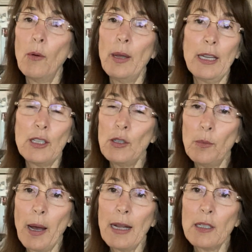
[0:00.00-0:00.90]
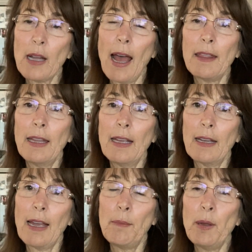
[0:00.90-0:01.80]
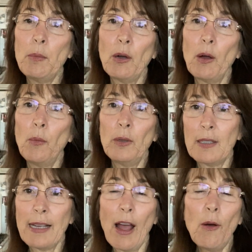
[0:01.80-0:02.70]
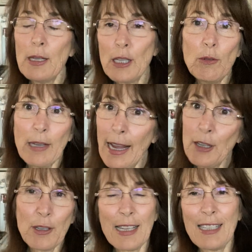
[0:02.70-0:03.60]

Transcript: We eat too much. I think, and people will say, oh, it's so dangerous.